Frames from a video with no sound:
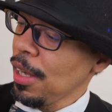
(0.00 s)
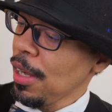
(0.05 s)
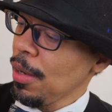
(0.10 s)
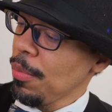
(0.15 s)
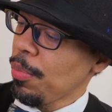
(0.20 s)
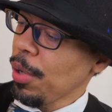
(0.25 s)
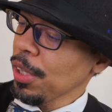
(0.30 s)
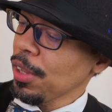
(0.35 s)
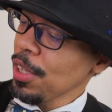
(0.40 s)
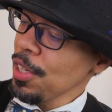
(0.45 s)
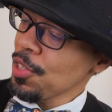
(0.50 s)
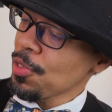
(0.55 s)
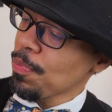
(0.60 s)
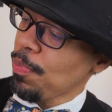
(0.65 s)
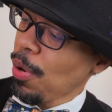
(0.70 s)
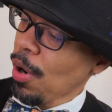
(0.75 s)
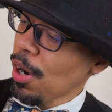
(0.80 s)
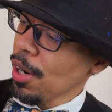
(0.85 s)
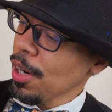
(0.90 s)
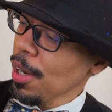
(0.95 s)
But this
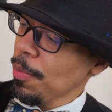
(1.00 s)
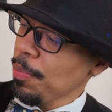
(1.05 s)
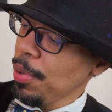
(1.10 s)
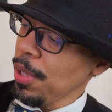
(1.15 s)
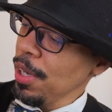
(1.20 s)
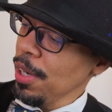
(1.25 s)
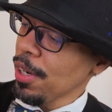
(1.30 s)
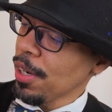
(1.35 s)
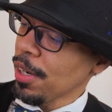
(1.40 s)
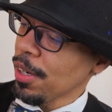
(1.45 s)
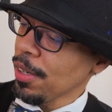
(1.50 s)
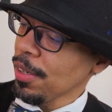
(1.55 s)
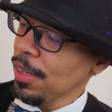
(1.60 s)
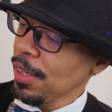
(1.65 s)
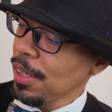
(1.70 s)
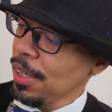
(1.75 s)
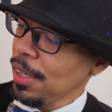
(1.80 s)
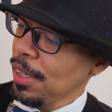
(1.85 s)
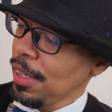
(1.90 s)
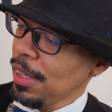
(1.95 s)
part up here,
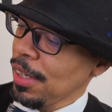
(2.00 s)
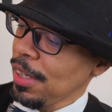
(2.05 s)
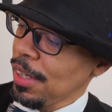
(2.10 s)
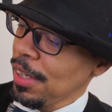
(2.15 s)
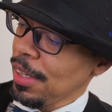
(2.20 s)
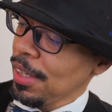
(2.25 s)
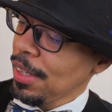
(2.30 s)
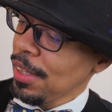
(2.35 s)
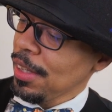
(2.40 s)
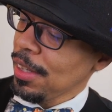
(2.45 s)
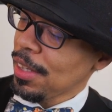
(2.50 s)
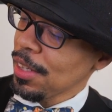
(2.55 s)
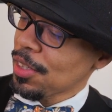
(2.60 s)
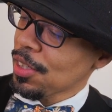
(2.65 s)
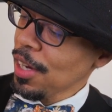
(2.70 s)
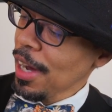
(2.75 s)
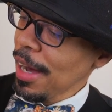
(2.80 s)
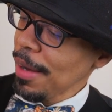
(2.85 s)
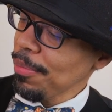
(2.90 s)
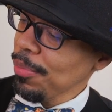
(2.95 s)
the
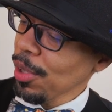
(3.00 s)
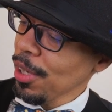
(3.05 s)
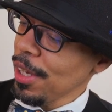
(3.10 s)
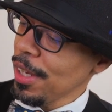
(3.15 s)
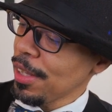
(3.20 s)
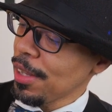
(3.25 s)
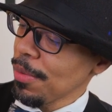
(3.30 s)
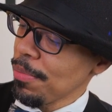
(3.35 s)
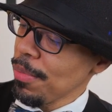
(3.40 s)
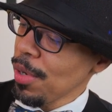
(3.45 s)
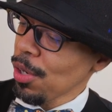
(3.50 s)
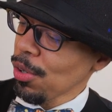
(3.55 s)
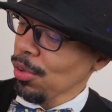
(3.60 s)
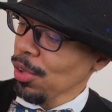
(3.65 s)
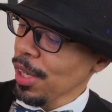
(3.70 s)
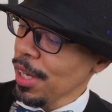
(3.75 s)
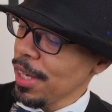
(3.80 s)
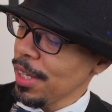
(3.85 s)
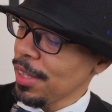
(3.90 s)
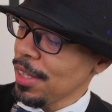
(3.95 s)
top lid, the middle
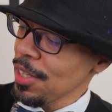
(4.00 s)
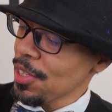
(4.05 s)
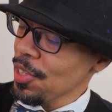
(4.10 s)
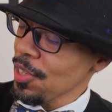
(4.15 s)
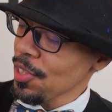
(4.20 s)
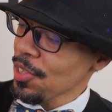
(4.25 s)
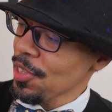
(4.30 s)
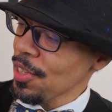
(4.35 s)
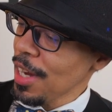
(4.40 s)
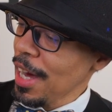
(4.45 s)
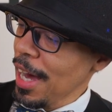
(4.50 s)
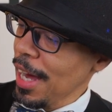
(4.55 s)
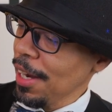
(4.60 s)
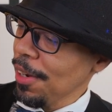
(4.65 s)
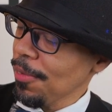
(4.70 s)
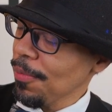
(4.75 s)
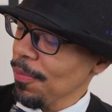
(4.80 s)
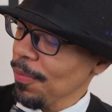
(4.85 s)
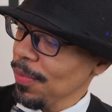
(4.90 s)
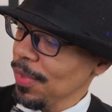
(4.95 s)
lid, this is not
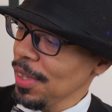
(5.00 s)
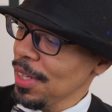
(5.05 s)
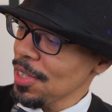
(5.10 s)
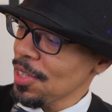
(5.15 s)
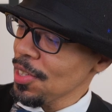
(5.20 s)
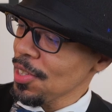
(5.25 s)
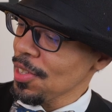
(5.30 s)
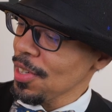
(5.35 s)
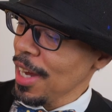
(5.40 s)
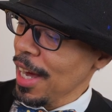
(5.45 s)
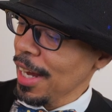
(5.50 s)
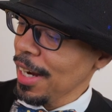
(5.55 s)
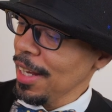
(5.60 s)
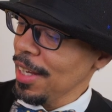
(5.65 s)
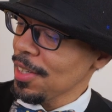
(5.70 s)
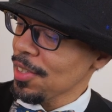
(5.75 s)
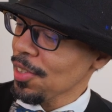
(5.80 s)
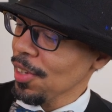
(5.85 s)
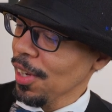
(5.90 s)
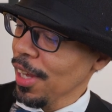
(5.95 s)

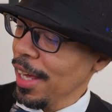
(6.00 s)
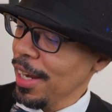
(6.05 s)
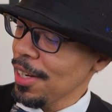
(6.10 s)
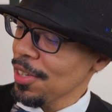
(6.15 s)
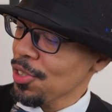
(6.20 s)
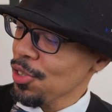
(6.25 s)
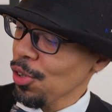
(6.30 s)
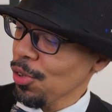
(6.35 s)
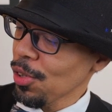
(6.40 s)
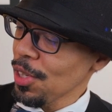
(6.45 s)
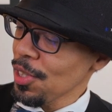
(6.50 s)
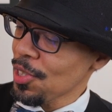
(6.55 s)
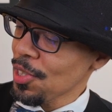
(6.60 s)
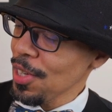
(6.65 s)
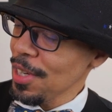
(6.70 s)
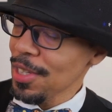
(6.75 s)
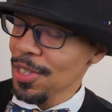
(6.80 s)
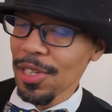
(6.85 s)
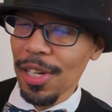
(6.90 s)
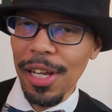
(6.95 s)
insulated. So this
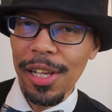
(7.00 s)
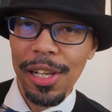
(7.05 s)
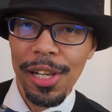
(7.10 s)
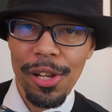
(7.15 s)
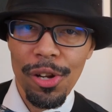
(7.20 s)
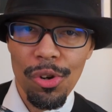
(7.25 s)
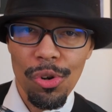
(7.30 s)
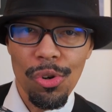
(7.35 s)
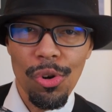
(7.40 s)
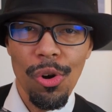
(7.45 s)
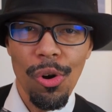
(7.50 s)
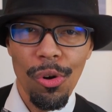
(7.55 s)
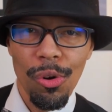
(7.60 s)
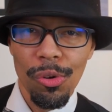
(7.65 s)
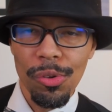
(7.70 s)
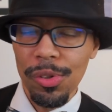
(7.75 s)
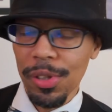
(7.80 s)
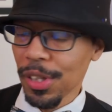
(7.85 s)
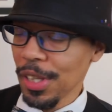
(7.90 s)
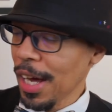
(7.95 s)
is a little
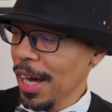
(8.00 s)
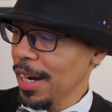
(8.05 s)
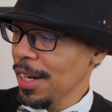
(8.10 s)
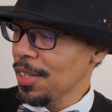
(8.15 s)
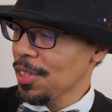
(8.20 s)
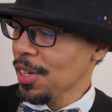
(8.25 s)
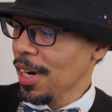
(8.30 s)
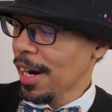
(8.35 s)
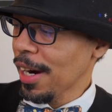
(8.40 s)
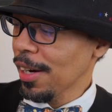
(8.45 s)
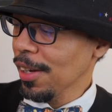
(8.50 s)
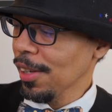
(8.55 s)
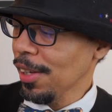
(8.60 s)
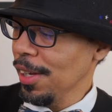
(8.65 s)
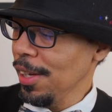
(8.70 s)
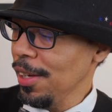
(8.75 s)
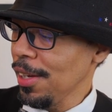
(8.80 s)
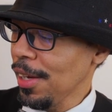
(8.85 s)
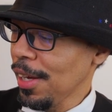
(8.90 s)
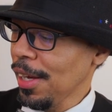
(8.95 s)
cold, not
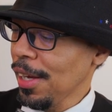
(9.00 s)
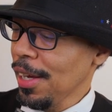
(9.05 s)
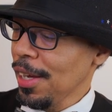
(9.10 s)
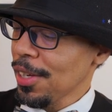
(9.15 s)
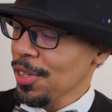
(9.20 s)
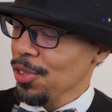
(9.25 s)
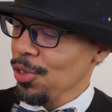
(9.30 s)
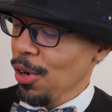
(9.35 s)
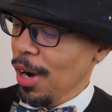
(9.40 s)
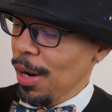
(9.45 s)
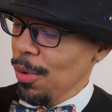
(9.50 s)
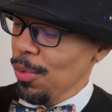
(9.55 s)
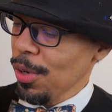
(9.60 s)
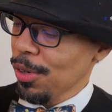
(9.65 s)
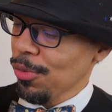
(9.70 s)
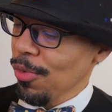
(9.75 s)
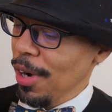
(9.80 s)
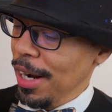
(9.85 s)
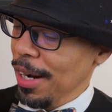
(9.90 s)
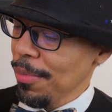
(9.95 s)
entirely. So I
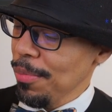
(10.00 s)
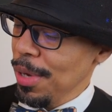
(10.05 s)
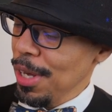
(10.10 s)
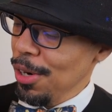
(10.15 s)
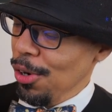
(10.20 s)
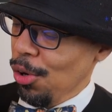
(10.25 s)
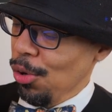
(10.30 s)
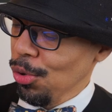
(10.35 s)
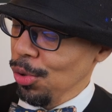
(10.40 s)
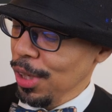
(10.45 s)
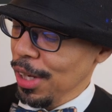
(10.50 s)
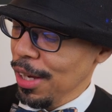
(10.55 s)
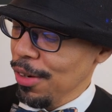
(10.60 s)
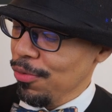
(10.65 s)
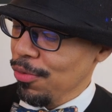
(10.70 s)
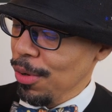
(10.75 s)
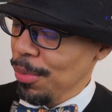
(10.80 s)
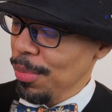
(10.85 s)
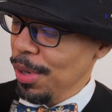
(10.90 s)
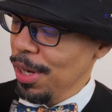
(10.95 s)
wouldn't recommend holding it
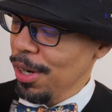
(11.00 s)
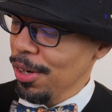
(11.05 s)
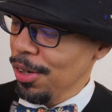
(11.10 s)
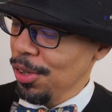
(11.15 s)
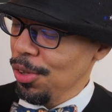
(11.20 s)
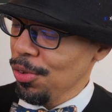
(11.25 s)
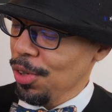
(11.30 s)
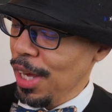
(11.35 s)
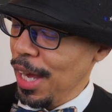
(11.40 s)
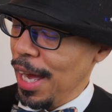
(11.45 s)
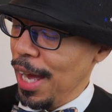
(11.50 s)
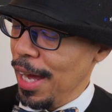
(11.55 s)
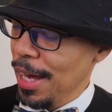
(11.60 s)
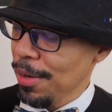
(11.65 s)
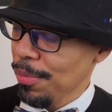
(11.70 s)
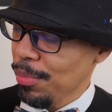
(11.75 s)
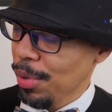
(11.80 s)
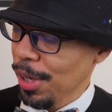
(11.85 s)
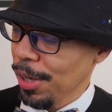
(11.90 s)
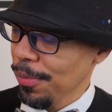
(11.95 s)
from here. You can,
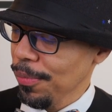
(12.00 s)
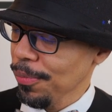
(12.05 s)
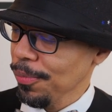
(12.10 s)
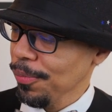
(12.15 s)
but